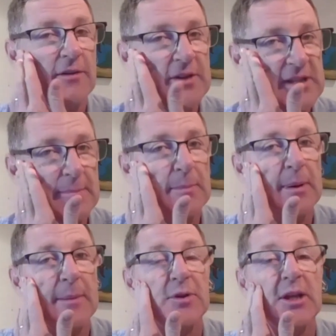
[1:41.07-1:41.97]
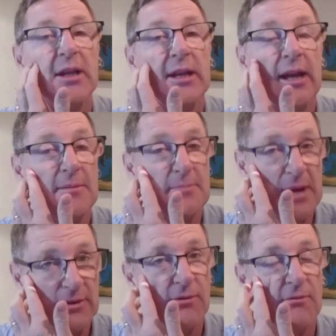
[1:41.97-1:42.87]
5 years up in Papua New Guinea, came
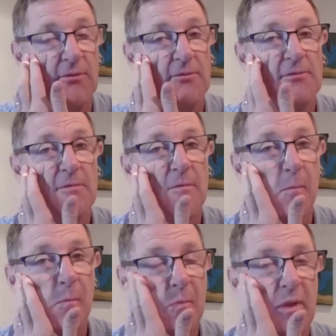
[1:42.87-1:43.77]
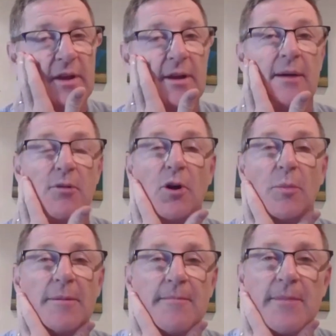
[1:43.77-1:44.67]
back to
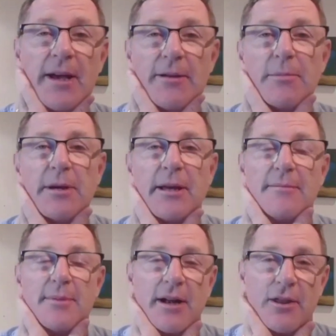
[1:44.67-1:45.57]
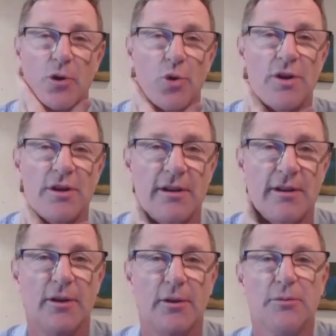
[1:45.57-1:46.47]
Melbourne, and became part of the
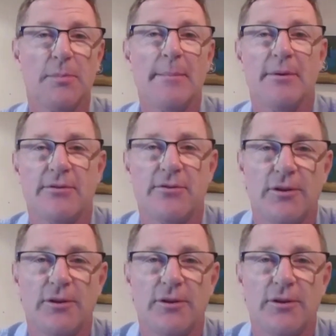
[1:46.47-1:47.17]
Croydon Hills Baptist